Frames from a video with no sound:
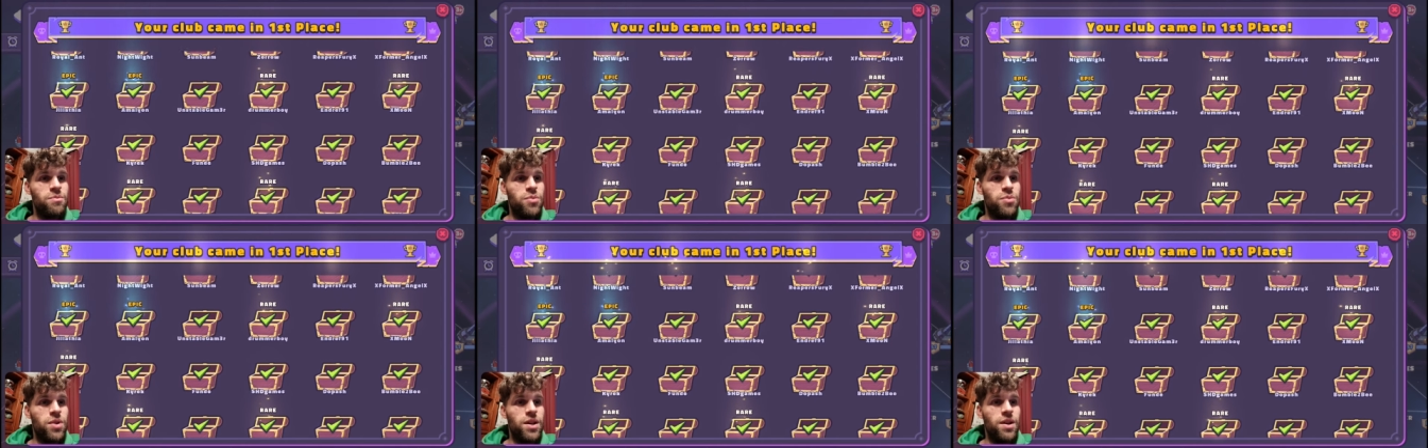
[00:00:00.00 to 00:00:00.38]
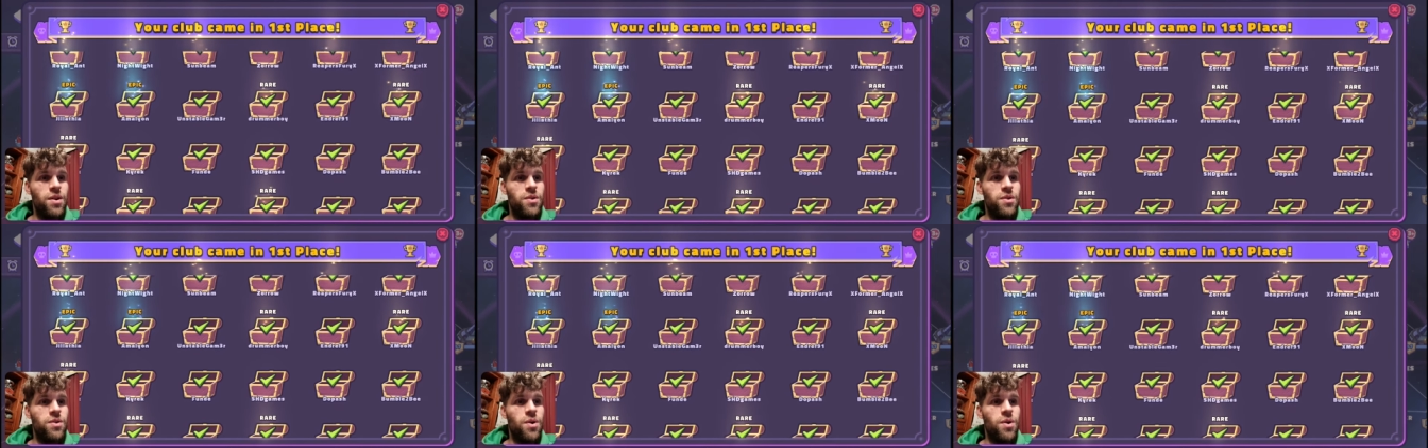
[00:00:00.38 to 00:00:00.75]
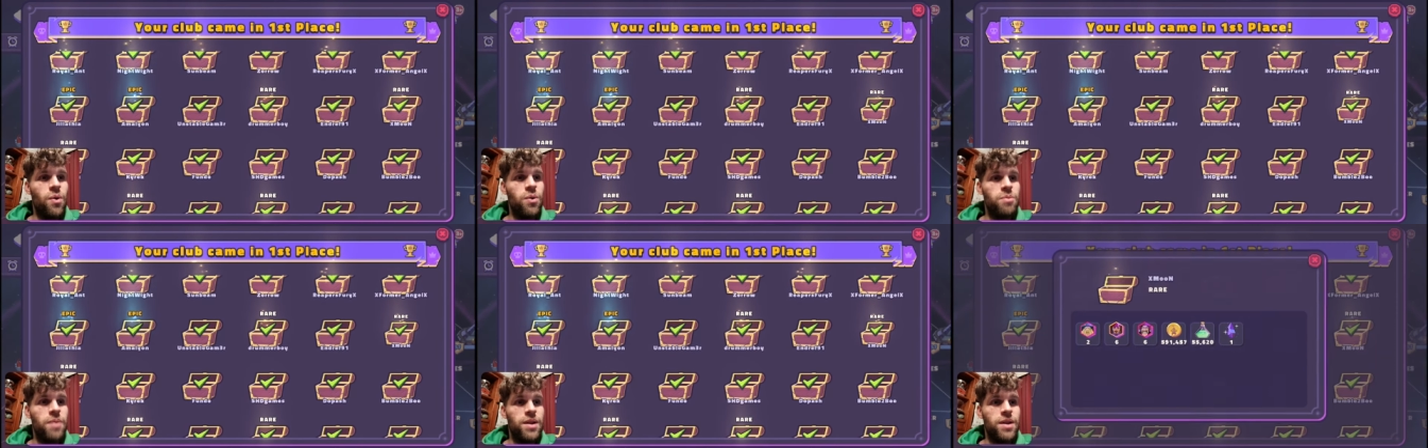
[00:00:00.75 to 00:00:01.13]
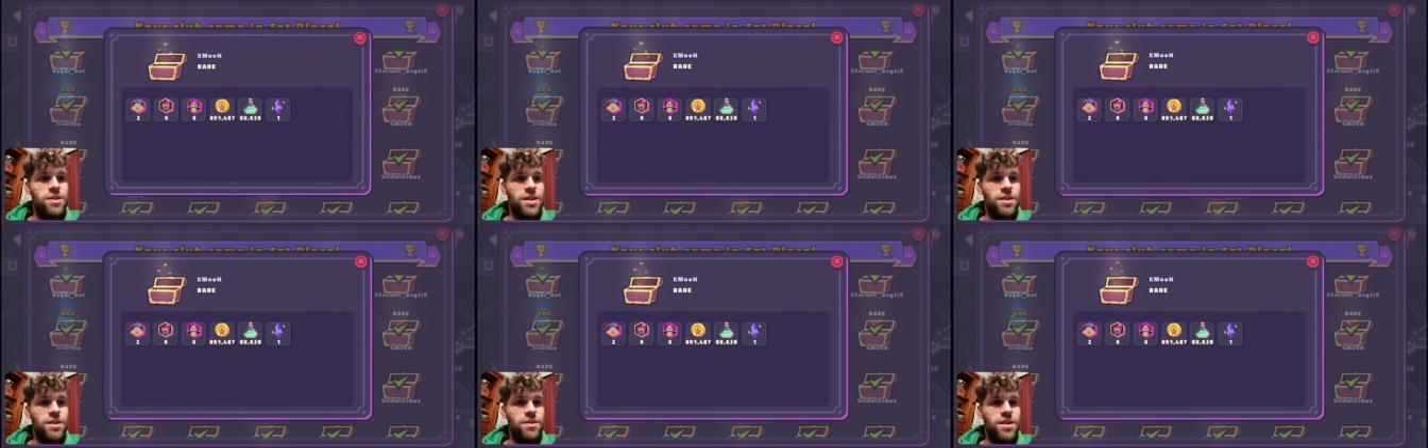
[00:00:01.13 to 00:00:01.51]
pretty low gold amounts
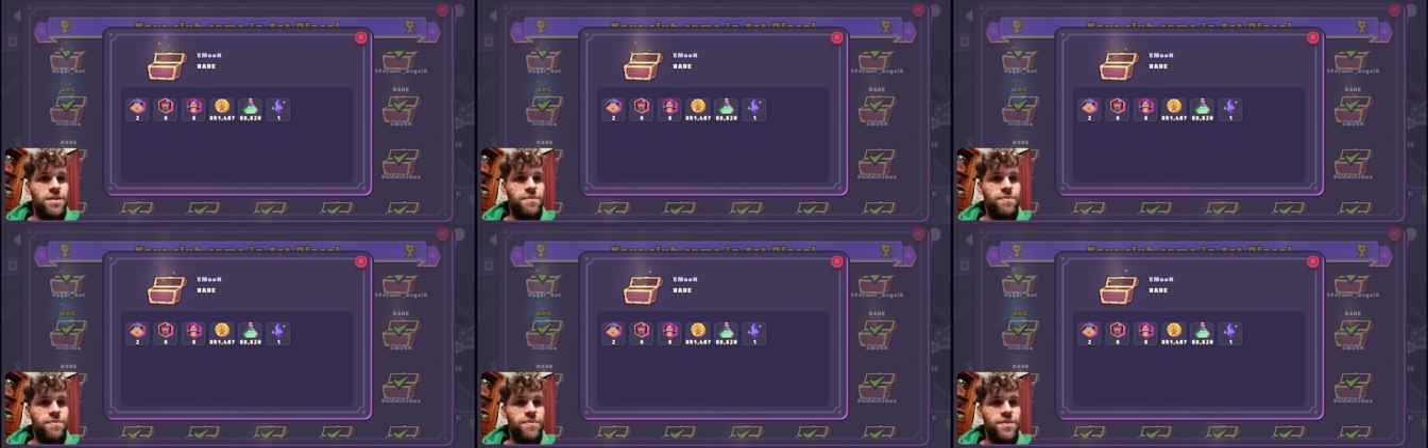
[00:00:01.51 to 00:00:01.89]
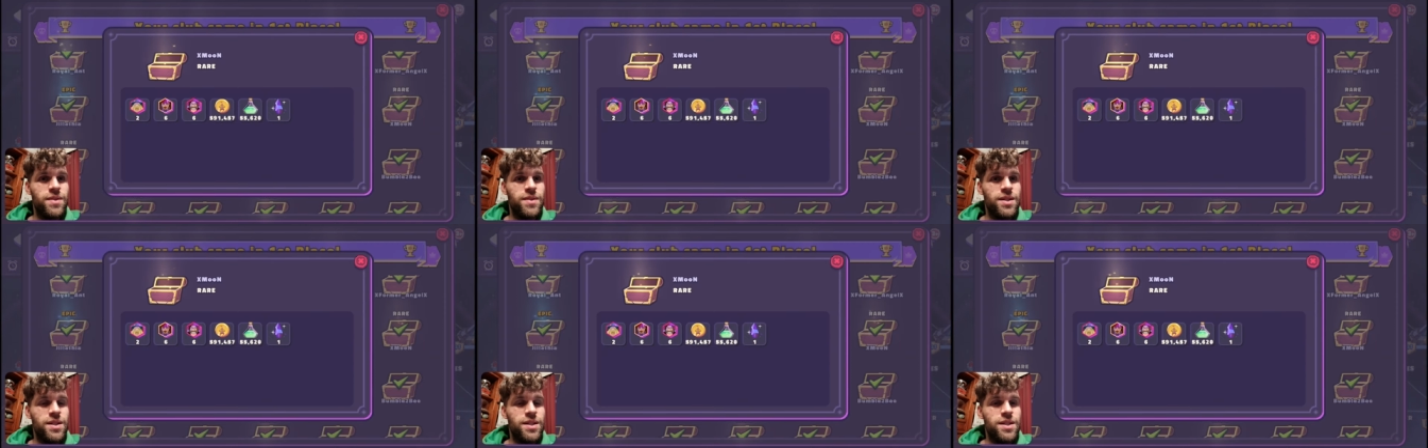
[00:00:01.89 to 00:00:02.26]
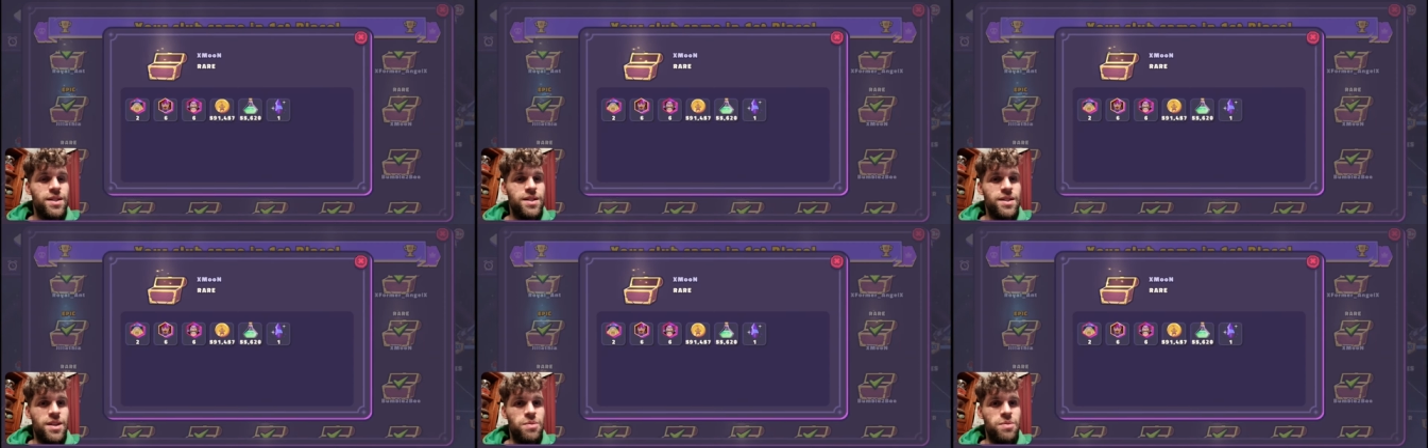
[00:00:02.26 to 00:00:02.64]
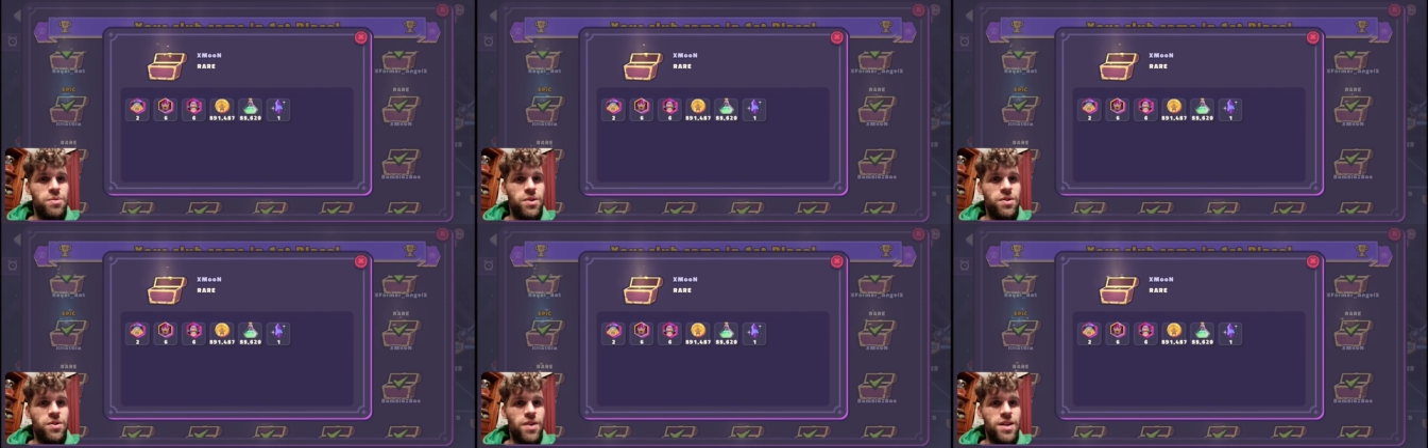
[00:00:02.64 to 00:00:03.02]
out there. That's
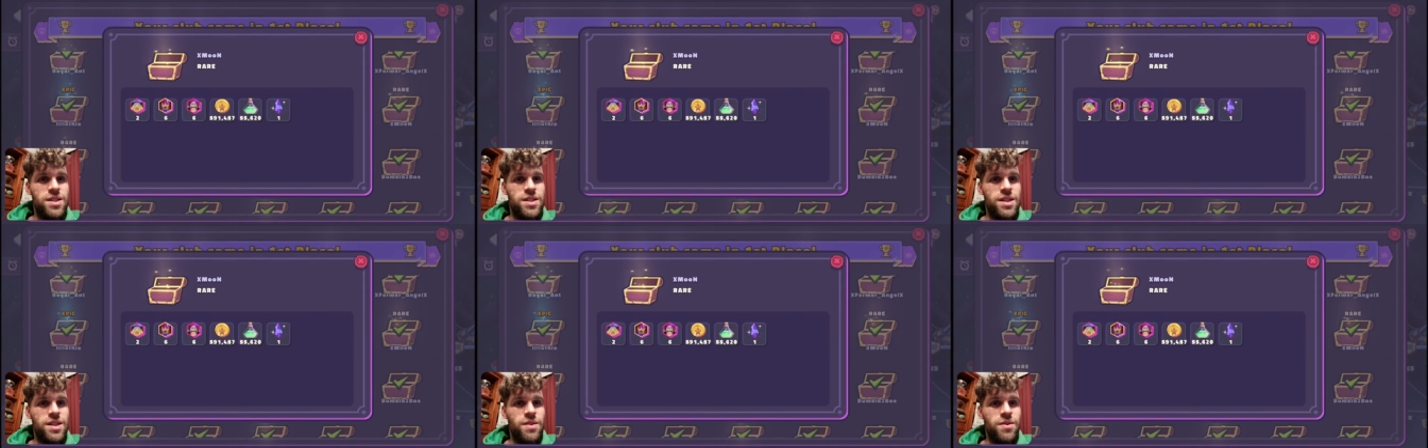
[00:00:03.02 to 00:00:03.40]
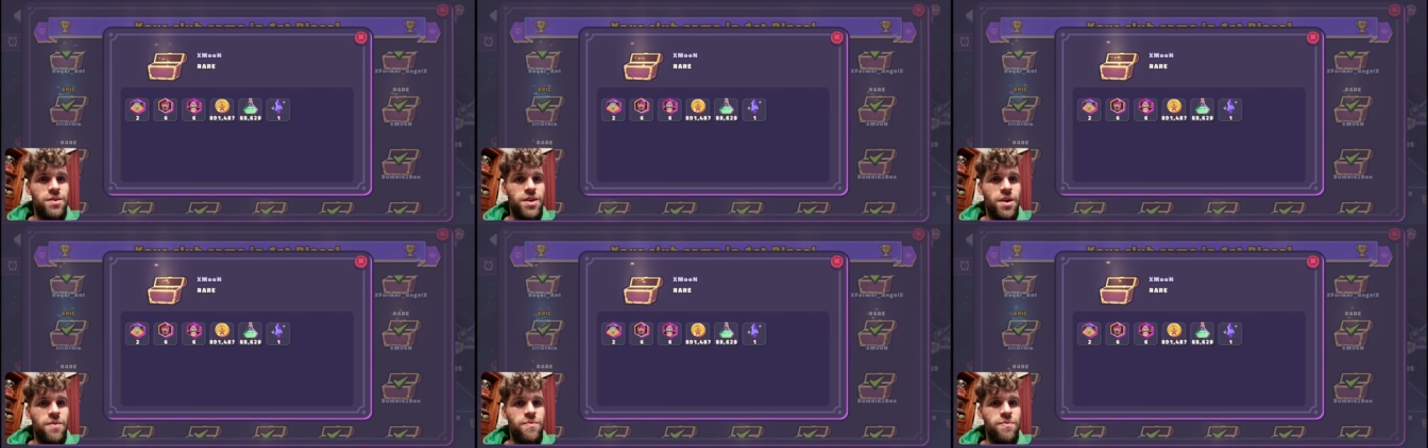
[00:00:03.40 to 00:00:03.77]
pretty crazy. There we go.